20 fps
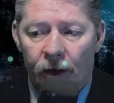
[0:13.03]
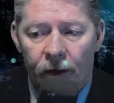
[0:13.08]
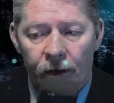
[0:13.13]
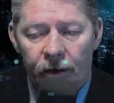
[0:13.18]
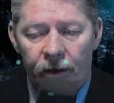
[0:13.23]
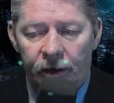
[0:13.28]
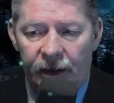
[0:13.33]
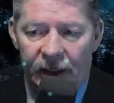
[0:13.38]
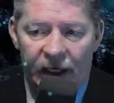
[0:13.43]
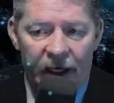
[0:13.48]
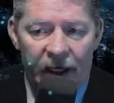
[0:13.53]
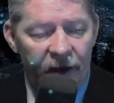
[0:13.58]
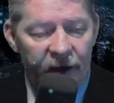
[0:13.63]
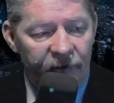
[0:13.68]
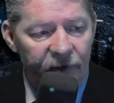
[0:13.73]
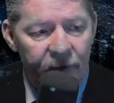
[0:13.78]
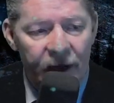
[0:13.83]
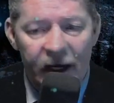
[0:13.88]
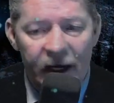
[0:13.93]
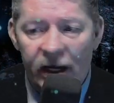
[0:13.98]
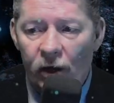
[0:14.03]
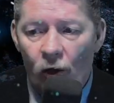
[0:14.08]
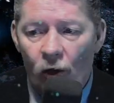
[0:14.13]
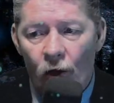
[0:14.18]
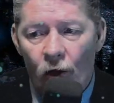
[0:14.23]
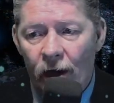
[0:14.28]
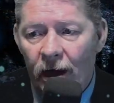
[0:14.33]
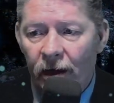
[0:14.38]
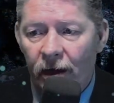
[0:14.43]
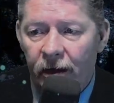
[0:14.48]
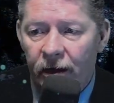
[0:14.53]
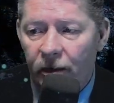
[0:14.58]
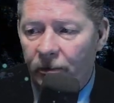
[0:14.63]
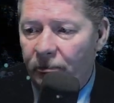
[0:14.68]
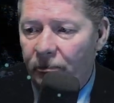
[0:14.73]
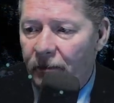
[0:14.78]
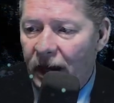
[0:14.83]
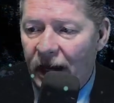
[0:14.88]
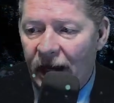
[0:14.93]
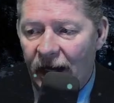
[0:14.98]
Good day, everybody.
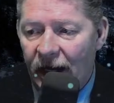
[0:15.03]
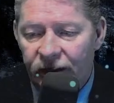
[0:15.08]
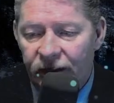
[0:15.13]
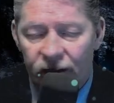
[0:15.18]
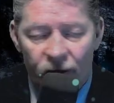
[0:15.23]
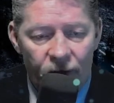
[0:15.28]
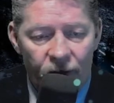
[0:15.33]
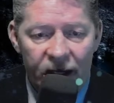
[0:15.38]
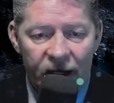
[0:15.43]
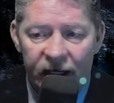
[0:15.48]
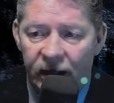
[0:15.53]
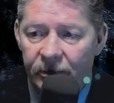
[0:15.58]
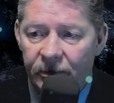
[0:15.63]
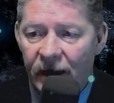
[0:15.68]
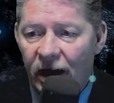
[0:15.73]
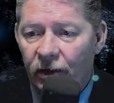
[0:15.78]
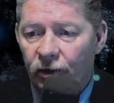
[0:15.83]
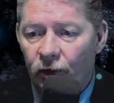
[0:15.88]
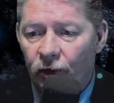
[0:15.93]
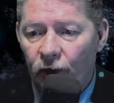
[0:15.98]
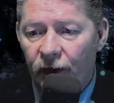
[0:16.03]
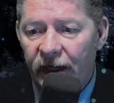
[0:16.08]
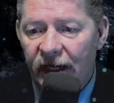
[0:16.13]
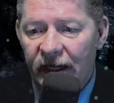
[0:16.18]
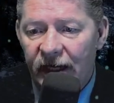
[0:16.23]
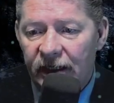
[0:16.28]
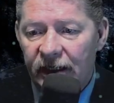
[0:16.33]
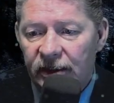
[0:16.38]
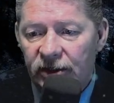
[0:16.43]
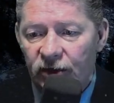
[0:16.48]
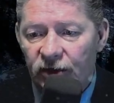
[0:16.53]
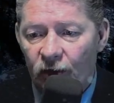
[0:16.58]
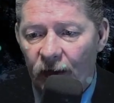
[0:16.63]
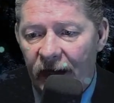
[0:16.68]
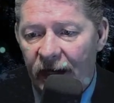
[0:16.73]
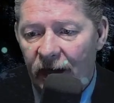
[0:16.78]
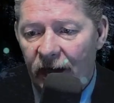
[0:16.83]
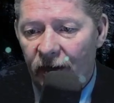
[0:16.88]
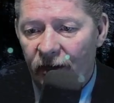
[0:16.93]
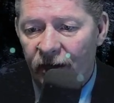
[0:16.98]
Welcome to Rocky Mountain Readings,
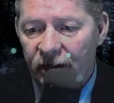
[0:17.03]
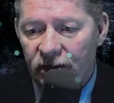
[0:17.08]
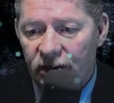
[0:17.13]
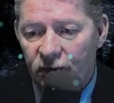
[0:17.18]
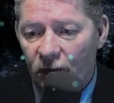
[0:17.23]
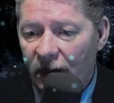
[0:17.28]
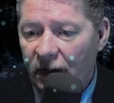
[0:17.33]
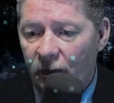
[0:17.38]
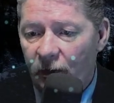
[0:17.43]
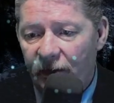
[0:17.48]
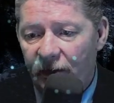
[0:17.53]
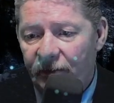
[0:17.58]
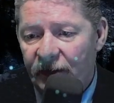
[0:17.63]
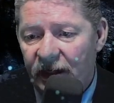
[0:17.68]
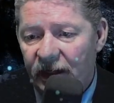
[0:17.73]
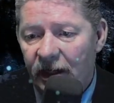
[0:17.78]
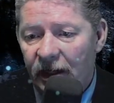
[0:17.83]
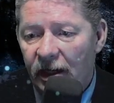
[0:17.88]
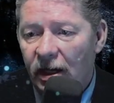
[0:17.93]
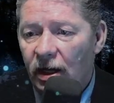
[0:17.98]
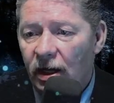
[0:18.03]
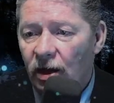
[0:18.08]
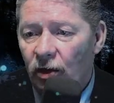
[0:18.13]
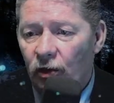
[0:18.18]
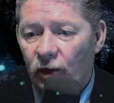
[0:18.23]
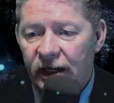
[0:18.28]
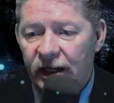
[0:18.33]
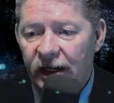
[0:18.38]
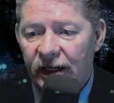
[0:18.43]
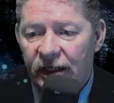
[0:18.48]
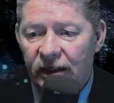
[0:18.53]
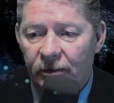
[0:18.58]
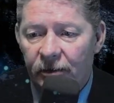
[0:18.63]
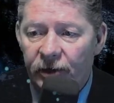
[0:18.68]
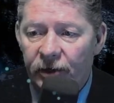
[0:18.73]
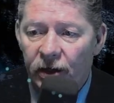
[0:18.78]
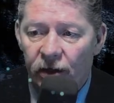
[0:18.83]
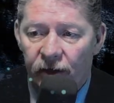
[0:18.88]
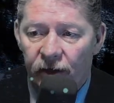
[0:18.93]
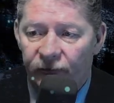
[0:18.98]
where this week we've been reading the
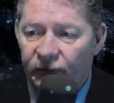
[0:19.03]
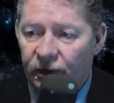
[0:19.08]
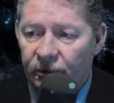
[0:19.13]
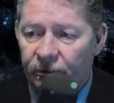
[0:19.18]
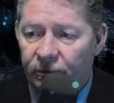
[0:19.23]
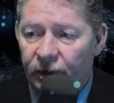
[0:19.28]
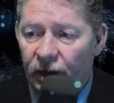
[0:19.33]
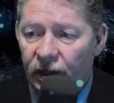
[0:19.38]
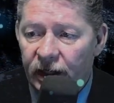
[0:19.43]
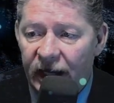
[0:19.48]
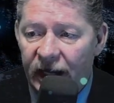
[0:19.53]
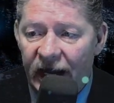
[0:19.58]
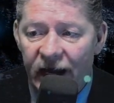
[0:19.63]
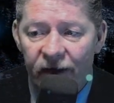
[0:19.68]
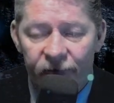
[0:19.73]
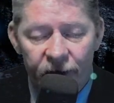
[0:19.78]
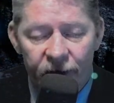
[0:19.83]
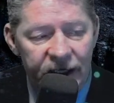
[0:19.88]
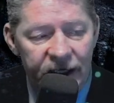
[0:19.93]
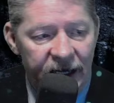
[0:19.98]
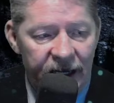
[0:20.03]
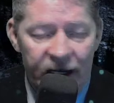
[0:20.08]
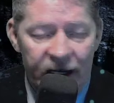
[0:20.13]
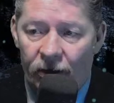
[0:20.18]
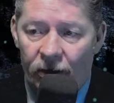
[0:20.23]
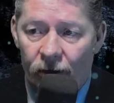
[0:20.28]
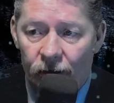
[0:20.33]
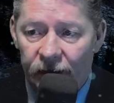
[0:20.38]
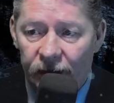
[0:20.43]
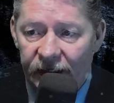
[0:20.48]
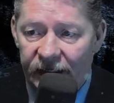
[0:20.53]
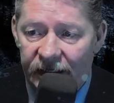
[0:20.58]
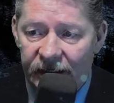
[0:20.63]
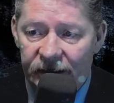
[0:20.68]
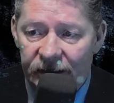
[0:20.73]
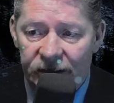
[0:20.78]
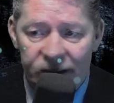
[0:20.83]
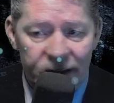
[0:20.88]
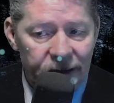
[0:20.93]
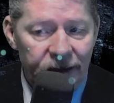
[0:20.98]
beautiful book, Everyday
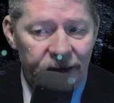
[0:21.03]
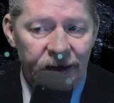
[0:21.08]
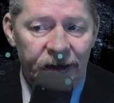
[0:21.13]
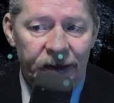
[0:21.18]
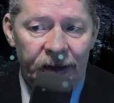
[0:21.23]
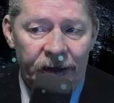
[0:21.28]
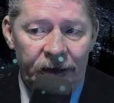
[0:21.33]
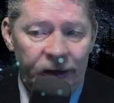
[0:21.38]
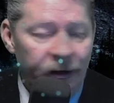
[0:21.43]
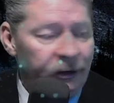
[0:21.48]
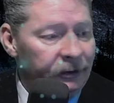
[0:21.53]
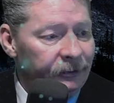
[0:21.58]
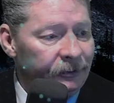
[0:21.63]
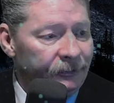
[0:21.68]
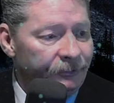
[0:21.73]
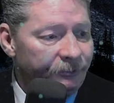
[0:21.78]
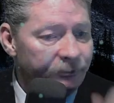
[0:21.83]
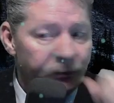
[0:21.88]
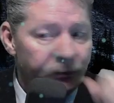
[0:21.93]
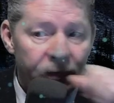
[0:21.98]
Holiness, The